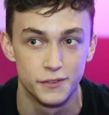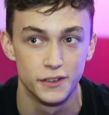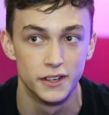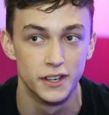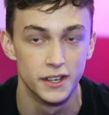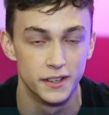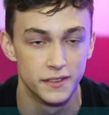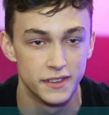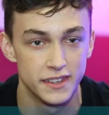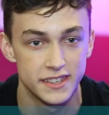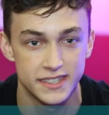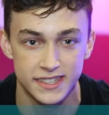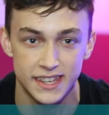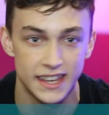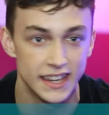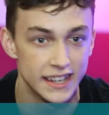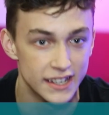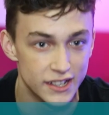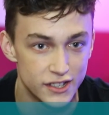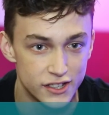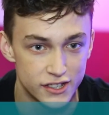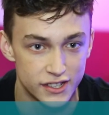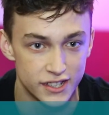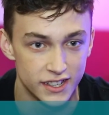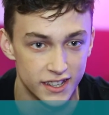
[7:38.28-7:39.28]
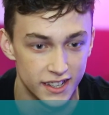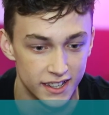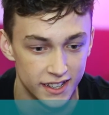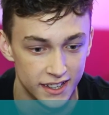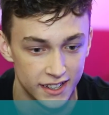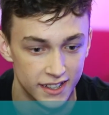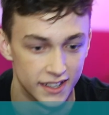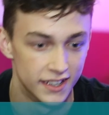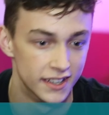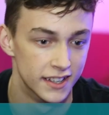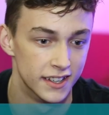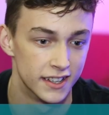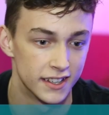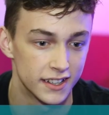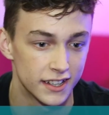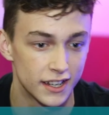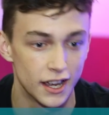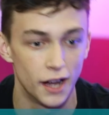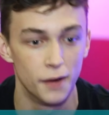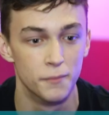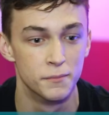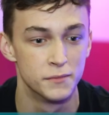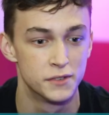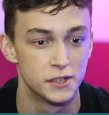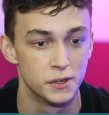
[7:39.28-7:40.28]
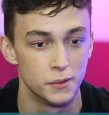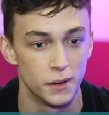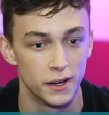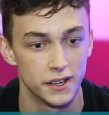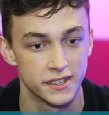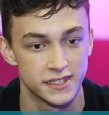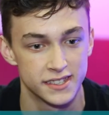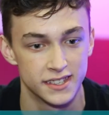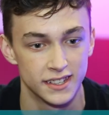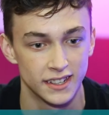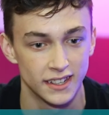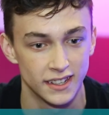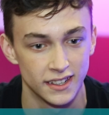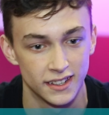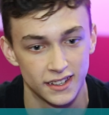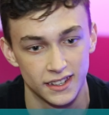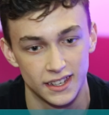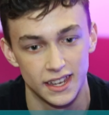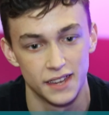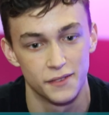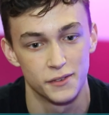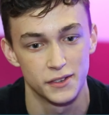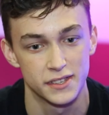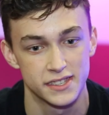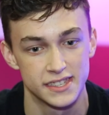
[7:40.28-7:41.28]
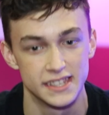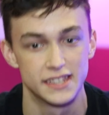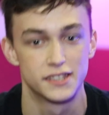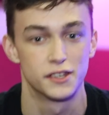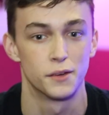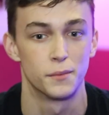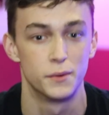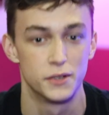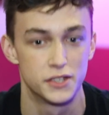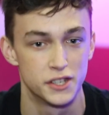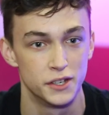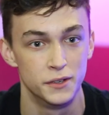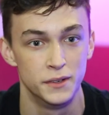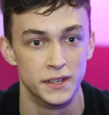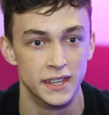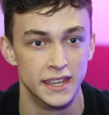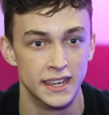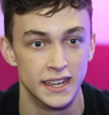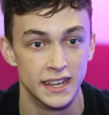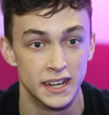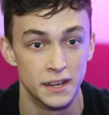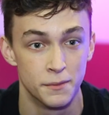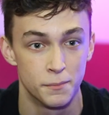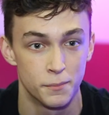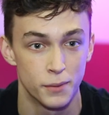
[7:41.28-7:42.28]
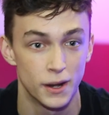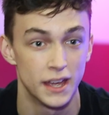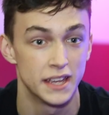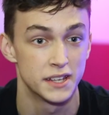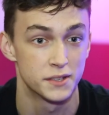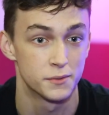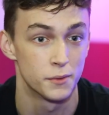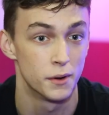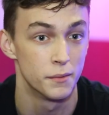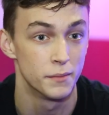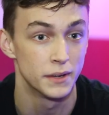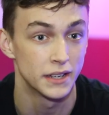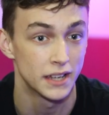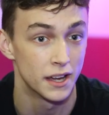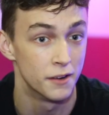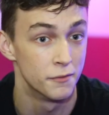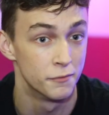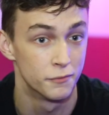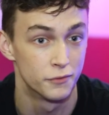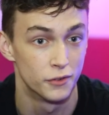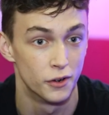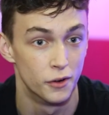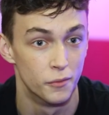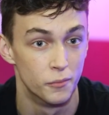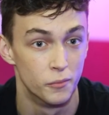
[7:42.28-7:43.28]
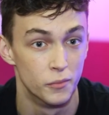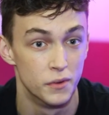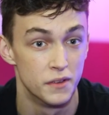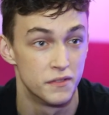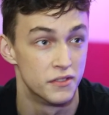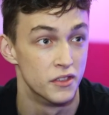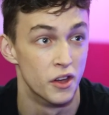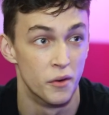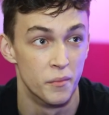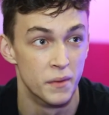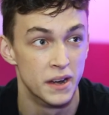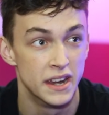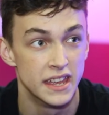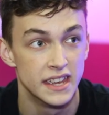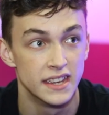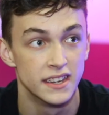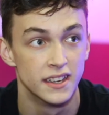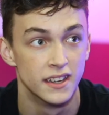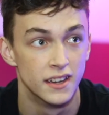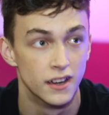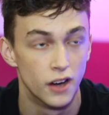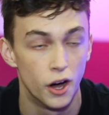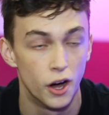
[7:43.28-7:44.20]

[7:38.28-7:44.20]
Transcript: For the stage to come to us and give us this opportunity in a place where we come from with not many